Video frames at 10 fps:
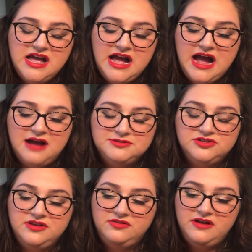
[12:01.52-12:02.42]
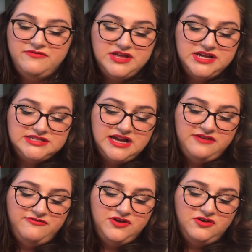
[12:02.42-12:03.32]
absolutely love this. I
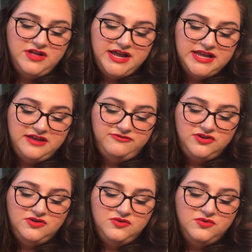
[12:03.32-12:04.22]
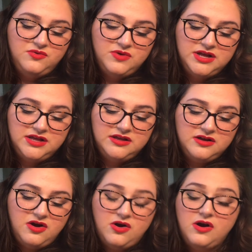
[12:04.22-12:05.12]
feel like if you
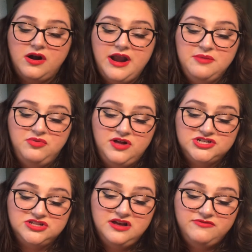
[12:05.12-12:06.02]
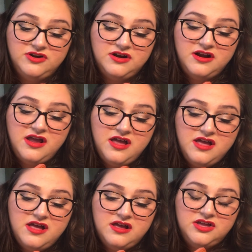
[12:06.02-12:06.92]
are a blush lover,
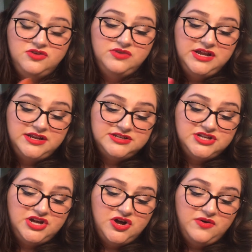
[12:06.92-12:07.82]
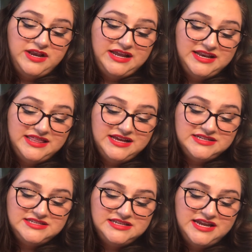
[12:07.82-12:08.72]
you need to go and get
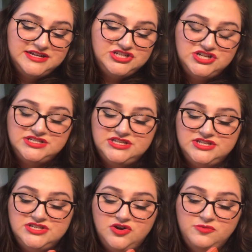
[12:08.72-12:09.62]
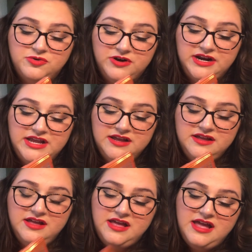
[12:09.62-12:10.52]
this. It is just so pretty,
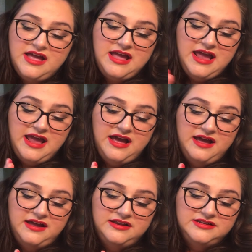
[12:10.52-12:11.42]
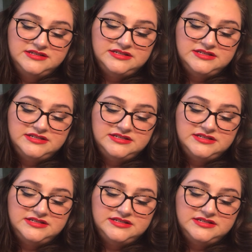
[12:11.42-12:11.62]
and